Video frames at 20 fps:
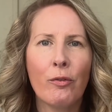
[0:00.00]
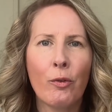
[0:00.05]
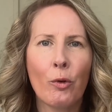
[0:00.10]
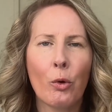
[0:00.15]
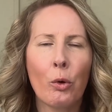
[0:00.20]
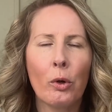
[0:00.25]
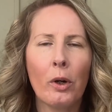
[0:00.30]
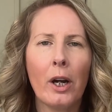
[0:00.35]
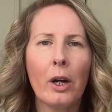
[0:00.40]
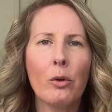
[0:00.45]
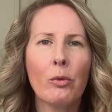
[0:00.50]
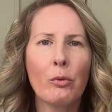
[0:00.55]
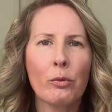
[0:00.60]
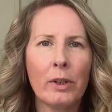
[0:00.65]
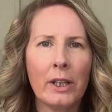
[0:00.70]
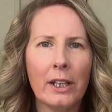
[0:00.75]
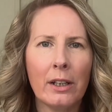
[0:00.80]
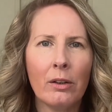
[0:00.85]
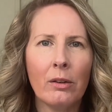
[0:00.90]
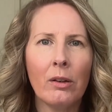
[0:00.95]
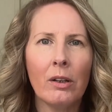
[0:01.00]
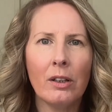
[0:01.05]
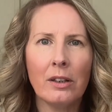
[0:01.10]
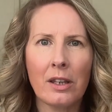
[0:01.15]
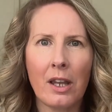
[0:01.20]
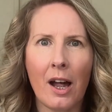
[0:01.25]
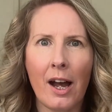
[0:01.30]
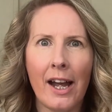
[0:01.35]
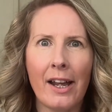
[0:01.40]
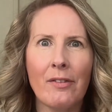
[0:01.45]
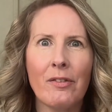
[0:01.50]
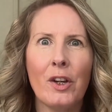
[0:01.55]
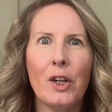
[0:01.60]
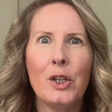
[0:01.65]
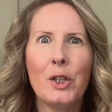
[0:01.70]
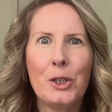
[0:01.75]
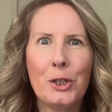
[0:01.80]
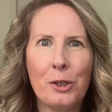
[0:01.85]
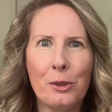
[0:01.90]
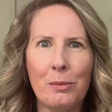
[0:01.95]
for a real live
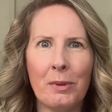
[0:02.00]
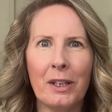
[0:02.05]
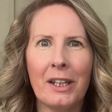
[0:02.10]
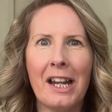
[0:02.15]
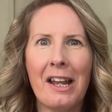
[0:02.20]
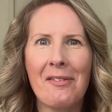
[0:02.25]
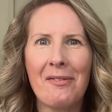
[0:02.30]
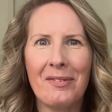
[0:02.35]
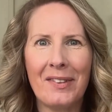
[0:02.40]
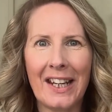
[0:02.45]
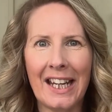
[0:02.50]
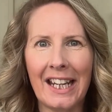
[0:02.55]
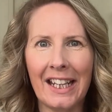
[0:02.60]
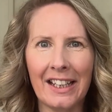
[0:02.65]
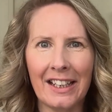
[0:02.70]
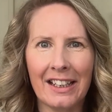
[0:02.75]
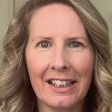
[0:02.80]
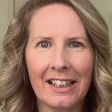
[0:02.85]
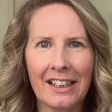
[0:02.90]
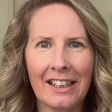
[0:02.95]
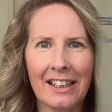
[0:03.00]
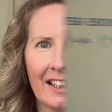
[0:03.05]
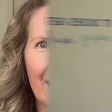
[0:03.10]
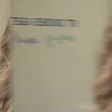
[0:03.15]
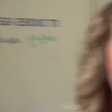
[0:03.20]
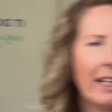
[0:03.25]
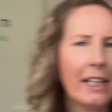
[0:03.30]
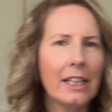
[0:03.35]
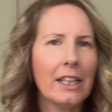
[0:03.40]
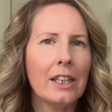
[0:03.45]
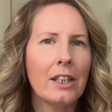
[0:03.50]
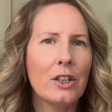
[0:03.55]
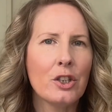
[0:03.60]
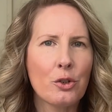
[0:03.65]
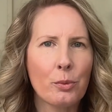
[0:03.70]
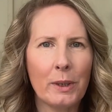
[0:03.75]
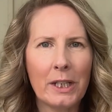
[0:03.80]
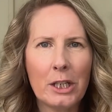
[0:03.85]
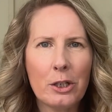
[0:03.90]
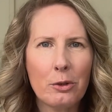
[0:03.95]
human being. Back in
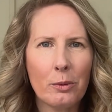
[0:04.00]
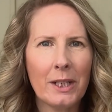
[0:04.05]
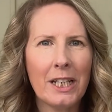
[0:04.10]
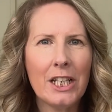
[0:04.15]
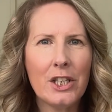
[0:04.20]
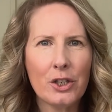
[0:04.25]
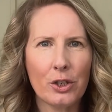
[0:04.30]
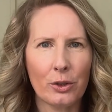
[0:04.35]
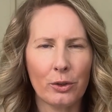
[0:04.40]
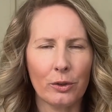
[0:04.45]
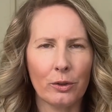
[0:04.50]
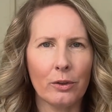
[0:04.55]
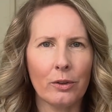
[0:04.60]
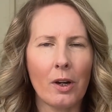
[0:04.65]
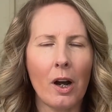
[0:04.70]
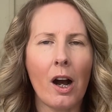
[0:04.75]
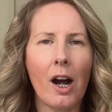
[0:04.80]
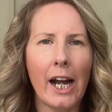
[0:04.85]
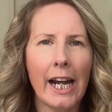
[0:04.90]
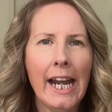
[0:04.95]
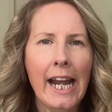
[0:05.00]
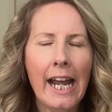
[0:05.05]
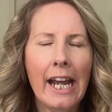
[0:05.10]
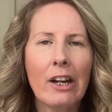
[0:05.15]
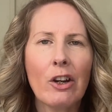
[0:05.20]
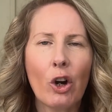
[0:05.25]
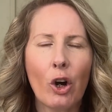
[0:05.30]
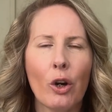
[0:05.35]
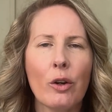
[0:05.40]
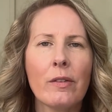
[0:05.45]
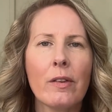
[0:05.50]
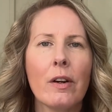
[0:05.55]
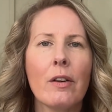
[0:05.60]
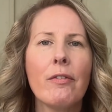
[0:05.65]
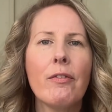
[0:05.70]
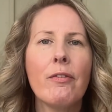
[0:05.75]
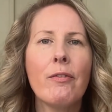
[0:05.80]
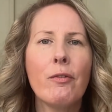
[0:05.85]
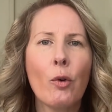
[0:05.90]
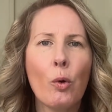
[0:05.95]
2022, I had over
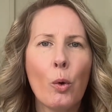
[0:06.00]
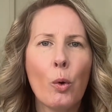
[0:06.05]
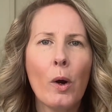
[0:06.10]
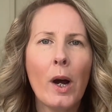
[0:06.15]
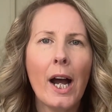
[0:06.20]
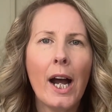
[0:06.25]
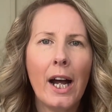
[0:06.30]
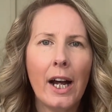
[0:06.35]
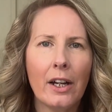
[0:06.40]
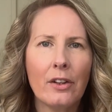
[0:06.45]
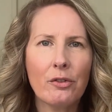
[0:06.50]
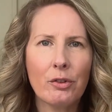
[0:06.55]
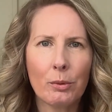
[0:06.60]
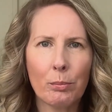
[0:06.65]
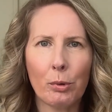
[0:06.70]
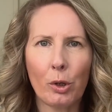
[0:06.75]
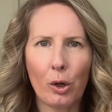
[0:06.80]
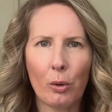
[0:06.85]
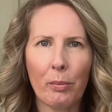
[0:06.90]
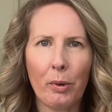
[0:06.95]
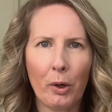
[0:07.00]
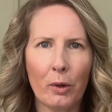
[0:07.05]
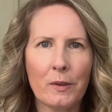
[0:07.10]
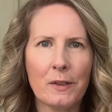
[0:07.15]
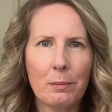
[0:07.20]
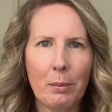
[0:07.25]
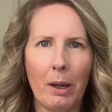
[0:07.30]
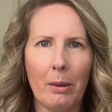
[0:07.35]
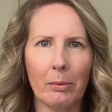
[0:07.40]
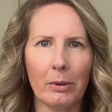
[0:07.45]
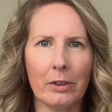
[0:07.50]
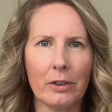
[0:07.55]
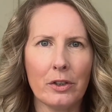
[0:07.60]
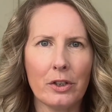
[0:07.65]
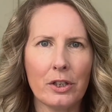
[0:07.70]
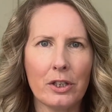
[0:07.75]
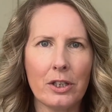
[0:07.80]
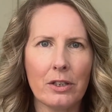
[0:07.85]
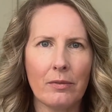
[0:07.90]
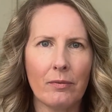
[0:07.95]
400 blog posts
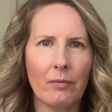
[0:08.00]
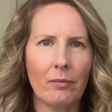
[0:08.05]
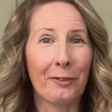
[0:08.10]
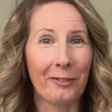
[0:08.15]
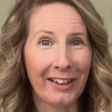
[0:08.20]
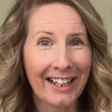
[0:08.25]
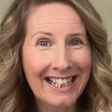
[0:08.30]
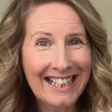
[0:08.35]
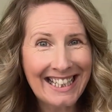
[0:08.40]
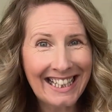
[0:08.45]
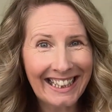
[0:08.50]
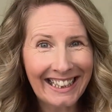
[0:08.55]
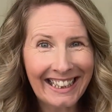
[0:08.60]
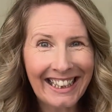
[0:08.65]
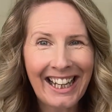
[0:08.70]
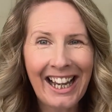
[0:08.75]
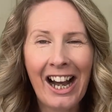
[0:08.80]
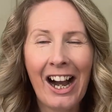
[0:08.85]
published. The reason?